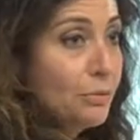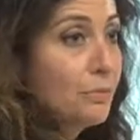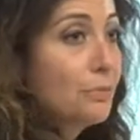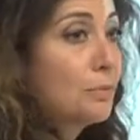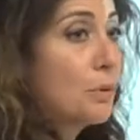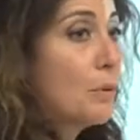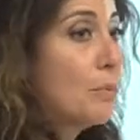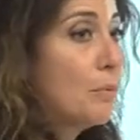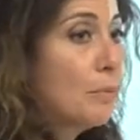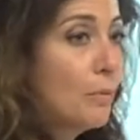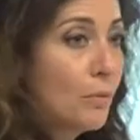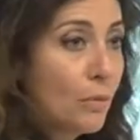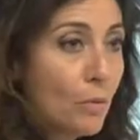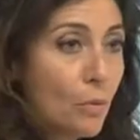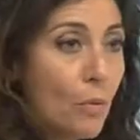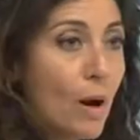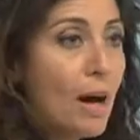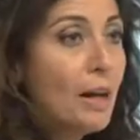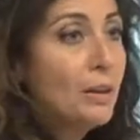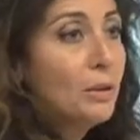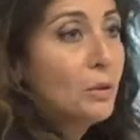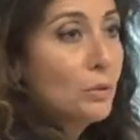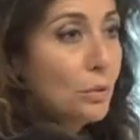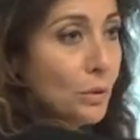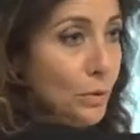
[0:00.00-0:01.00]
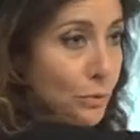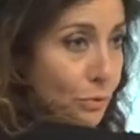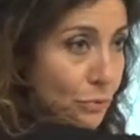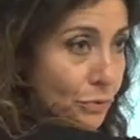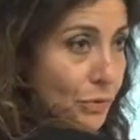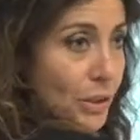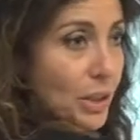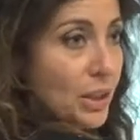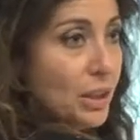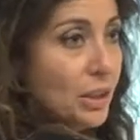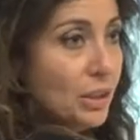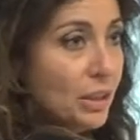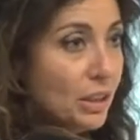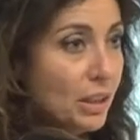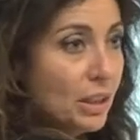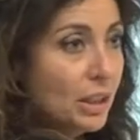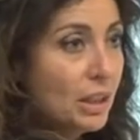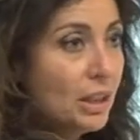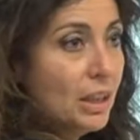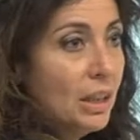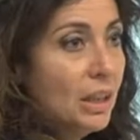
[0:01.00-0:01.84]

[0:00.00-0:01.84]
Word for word: from 1 to infinity,